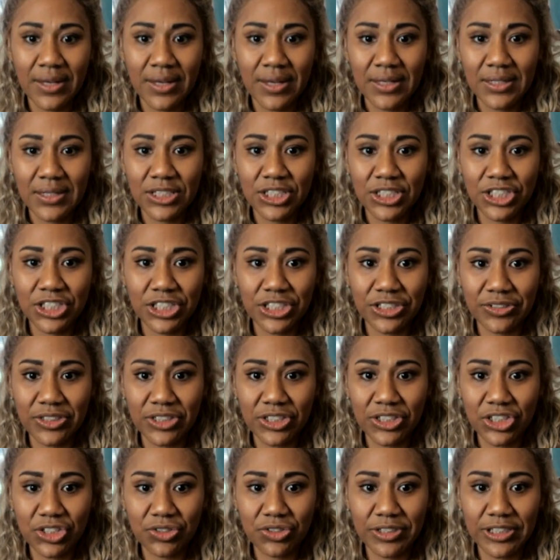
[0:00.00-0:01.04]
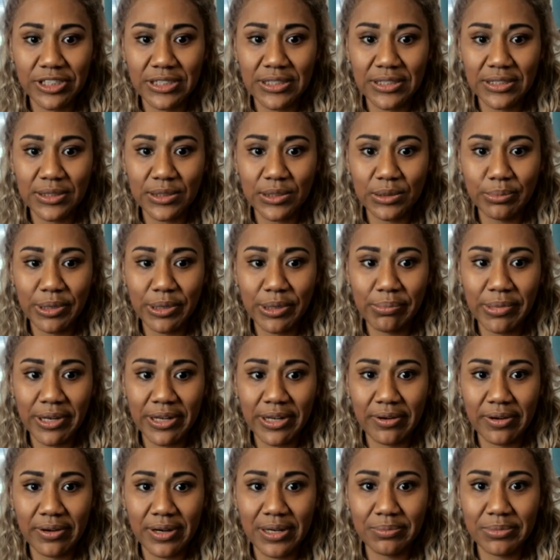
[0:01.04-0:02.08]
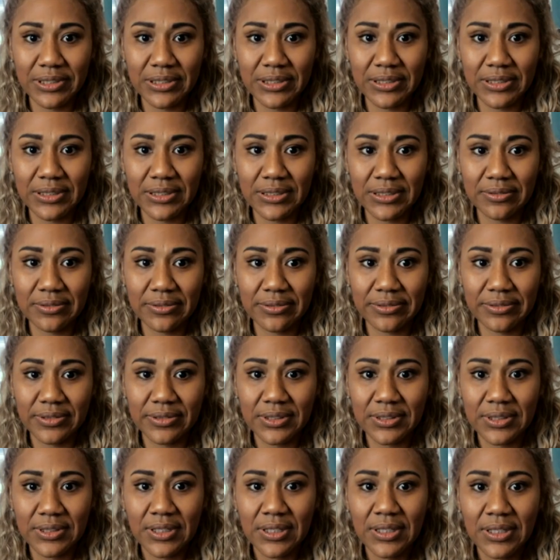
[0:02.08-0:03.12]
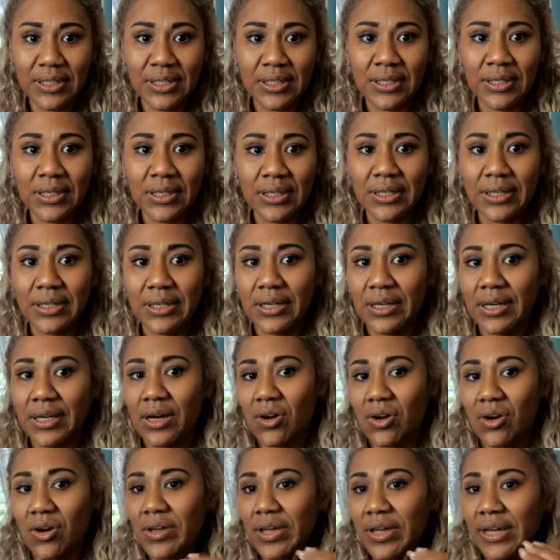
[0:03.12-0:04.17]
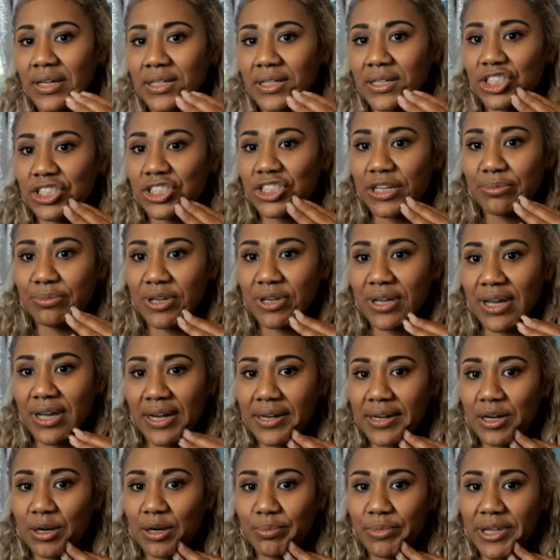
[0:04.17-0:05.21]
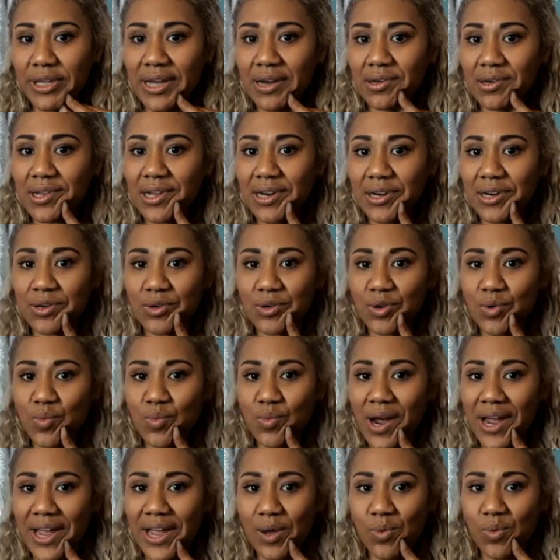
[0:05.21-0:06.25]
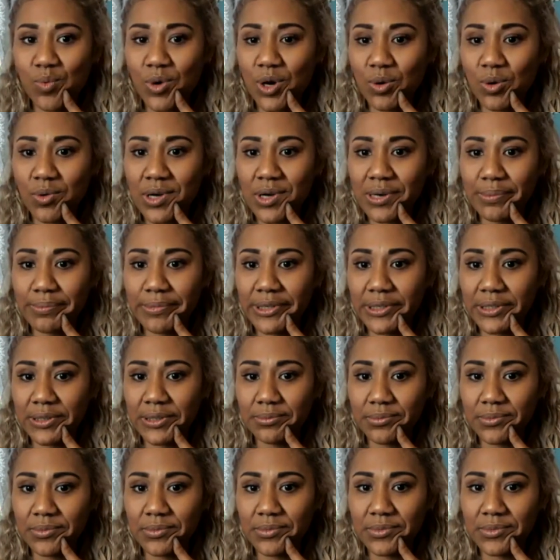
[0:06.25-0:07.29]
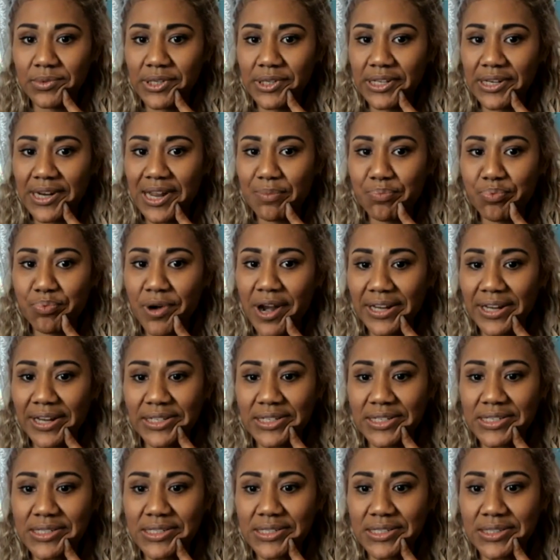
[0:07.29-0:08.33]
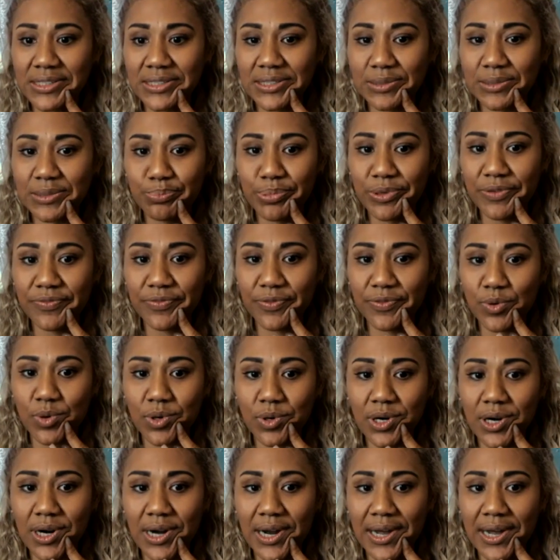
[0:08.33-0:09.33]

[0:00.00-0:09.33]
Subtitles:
share the screen a little bit better, I believe. Okay, Jim, you got to help me out. I don't know why it won't come up. And I practiced this before